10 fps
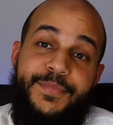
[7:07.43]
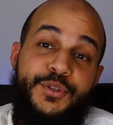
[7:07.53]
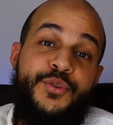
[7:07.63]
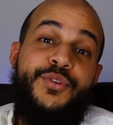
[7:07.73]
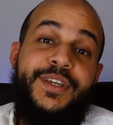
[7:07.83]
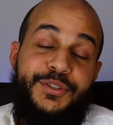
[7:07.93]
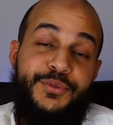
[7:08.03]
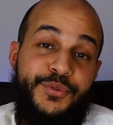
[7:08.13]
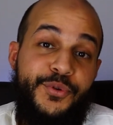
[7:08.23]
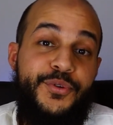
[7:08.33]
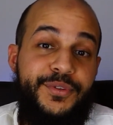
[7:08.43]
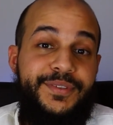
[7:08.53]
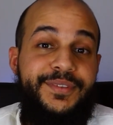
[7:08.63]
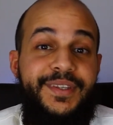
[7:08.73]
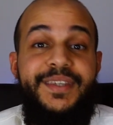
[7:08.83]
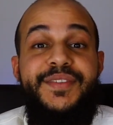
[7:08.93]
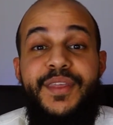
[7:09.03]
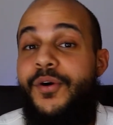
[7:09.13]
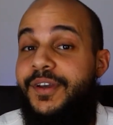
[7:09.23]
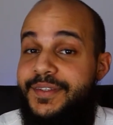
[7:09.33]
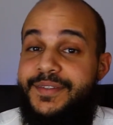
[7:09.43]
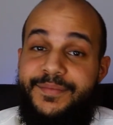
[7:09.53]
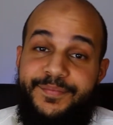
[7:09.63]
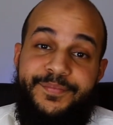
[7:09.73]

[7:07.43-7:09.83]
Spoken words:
know that your Lord, He is the wise,